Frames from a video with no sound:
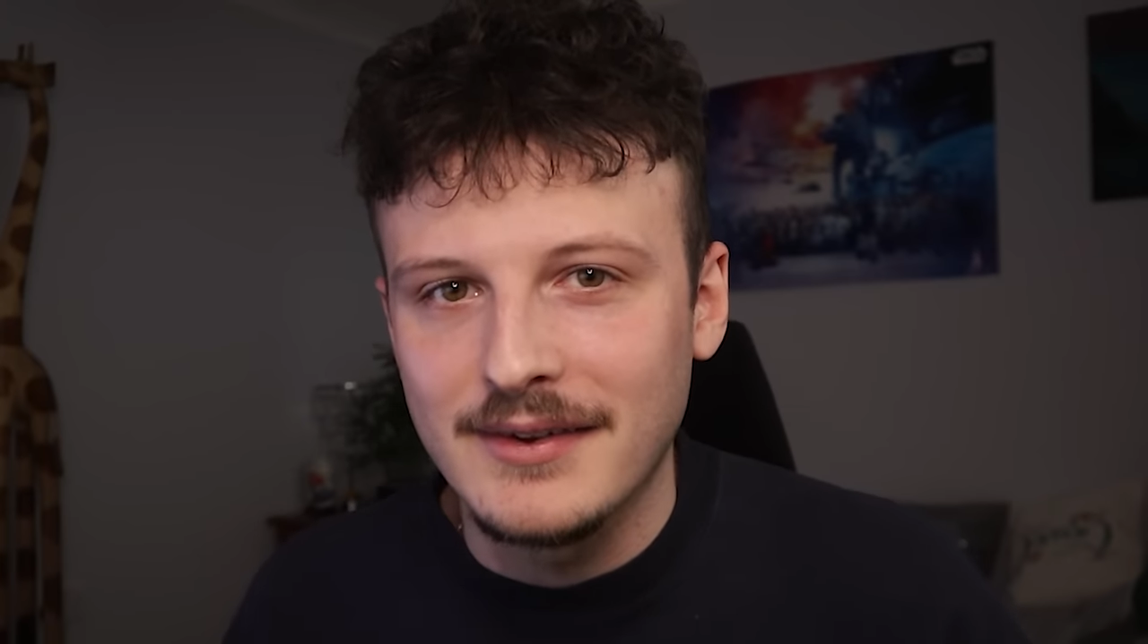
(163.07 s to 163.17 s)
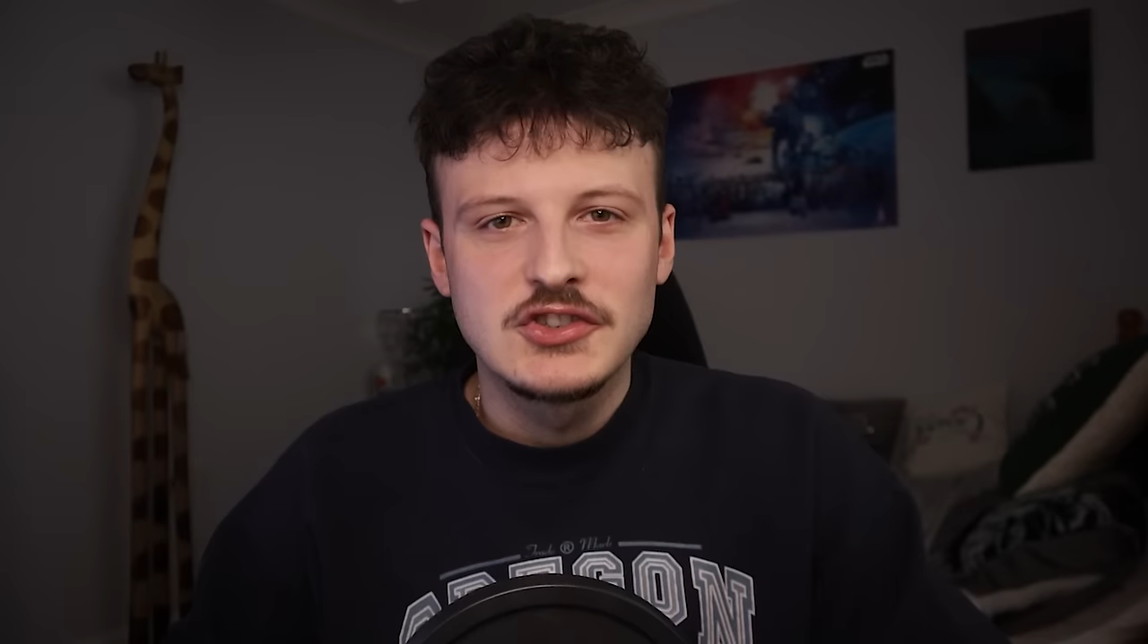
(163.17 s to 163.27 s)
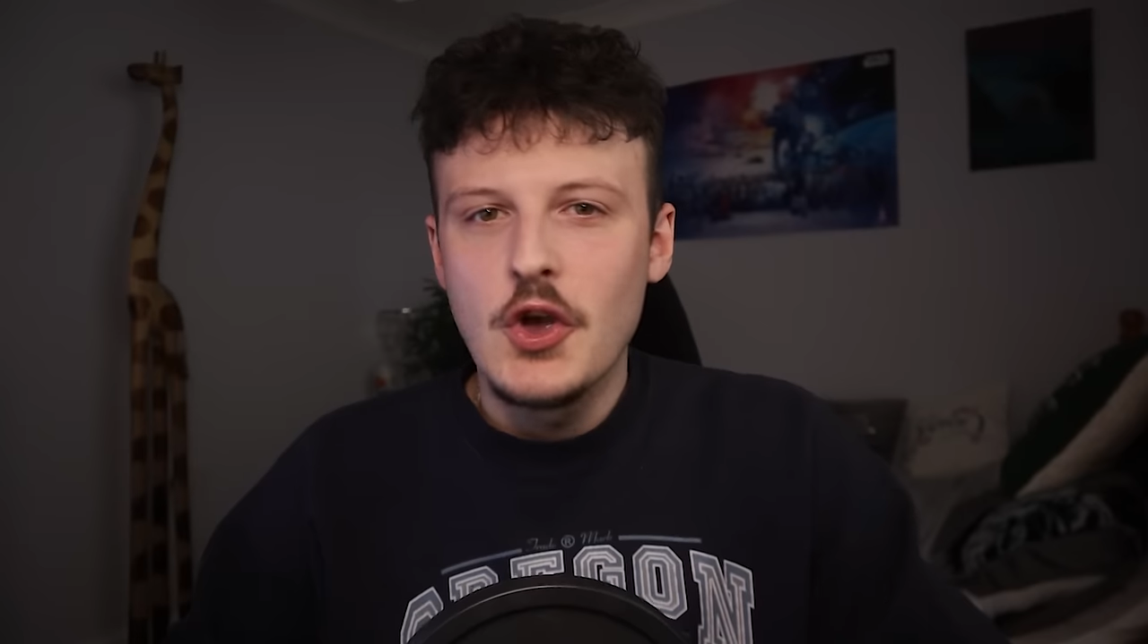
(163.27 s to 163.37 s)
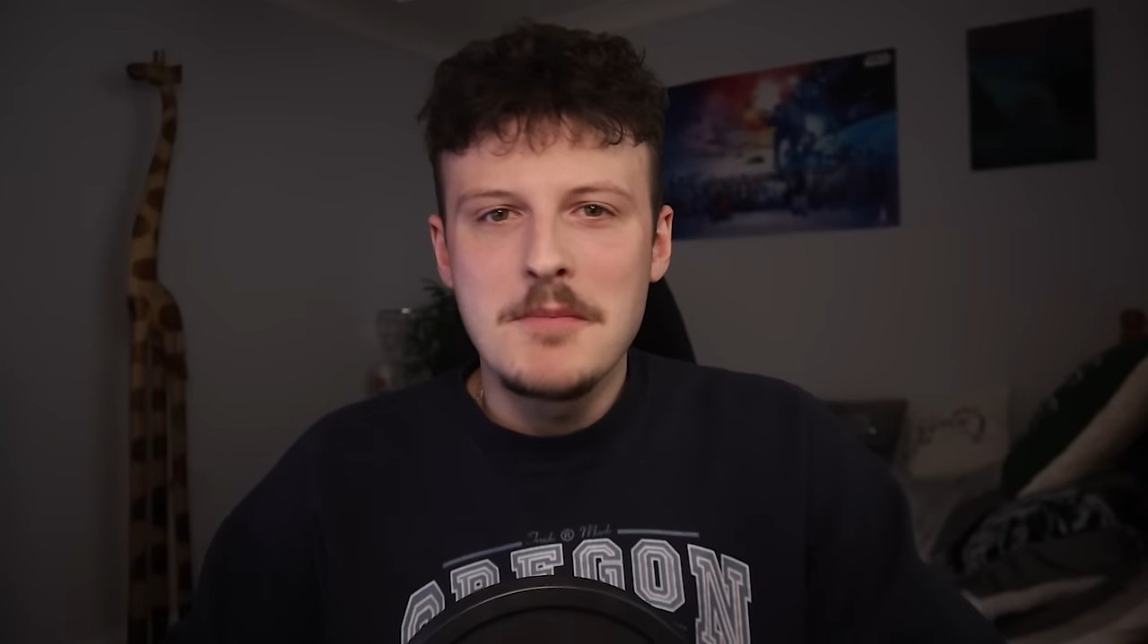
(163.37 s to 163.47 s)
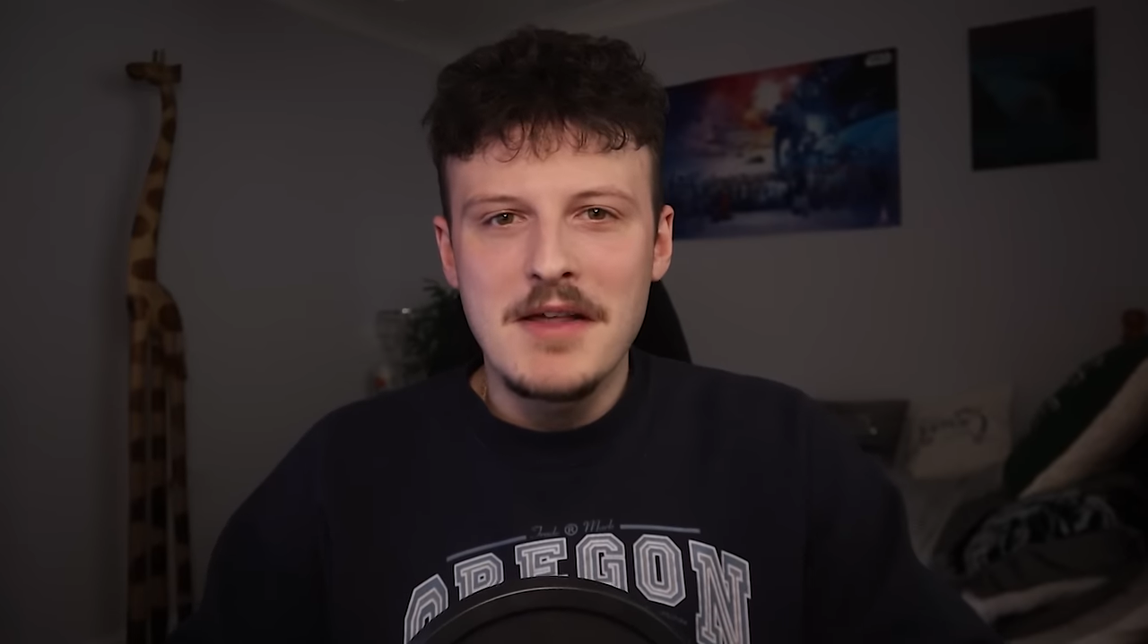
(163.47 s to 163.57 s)

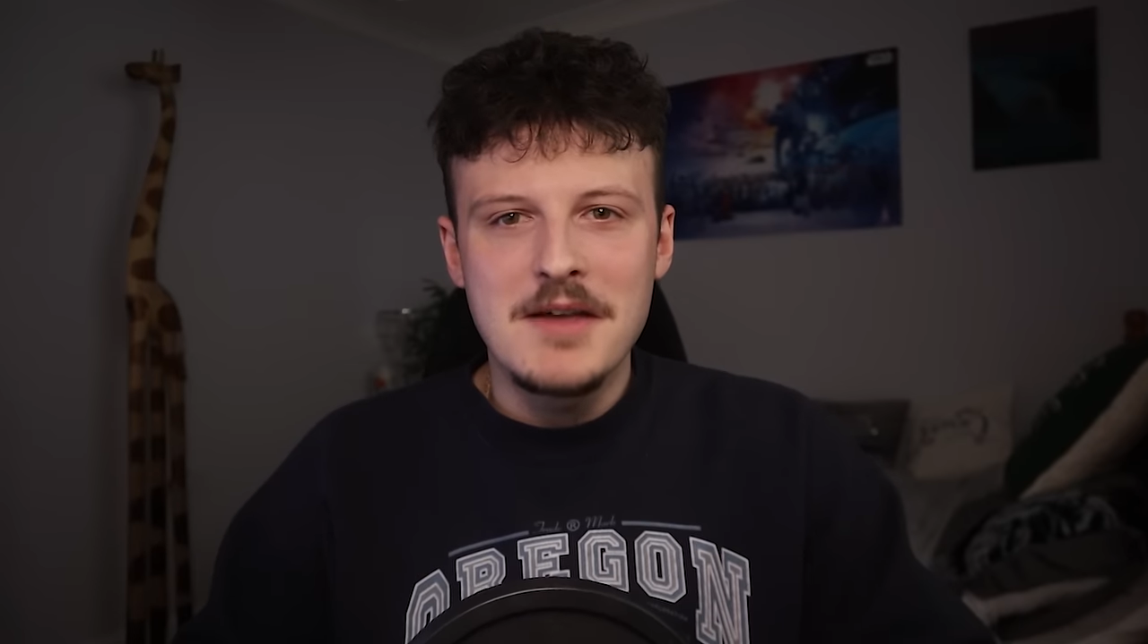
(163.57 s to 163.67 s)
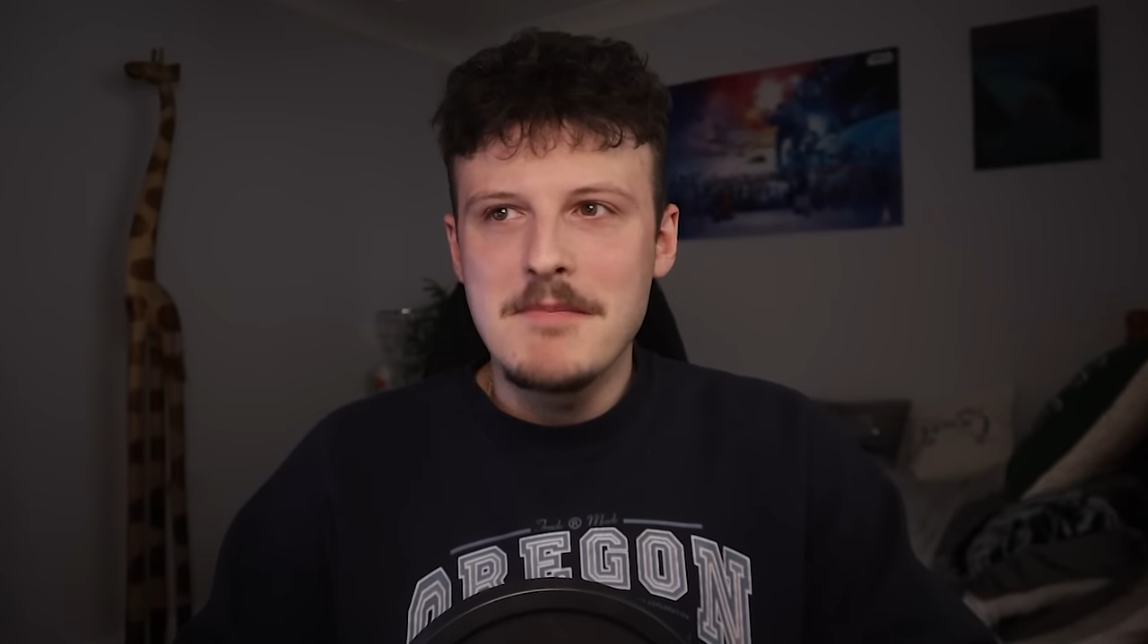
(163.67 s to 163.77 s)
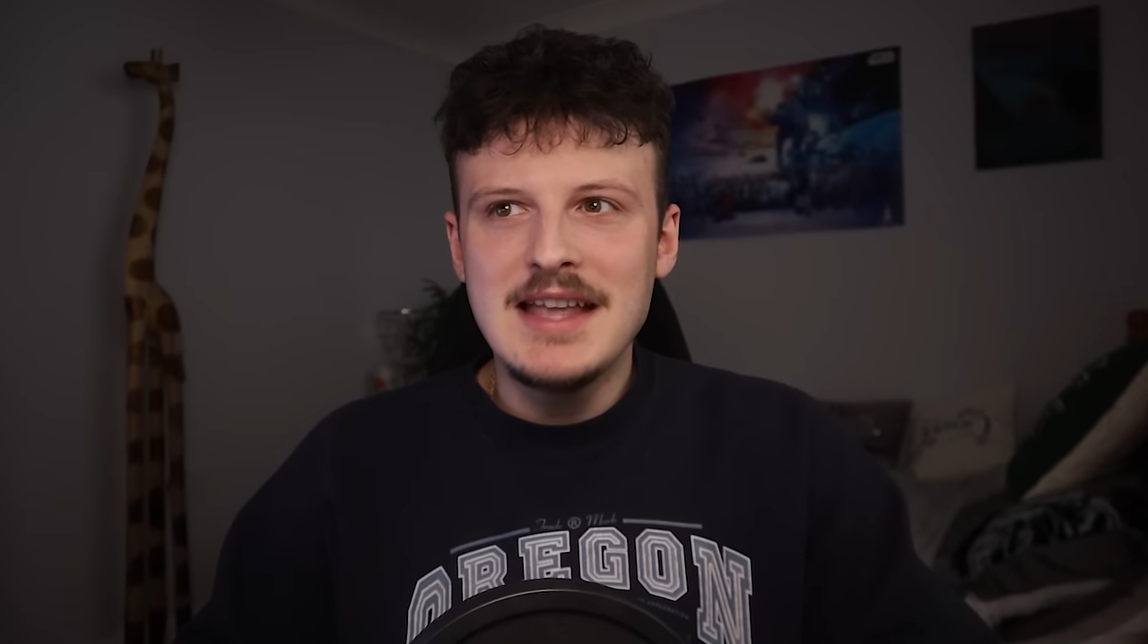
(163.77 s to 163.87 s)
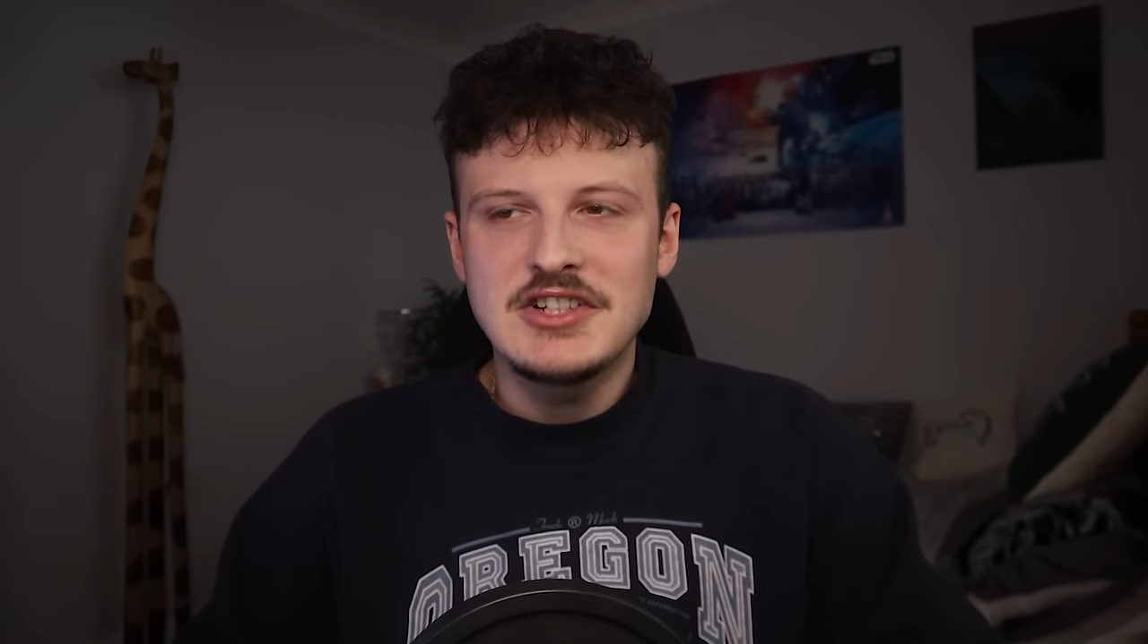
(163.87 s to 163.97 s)
So her mother may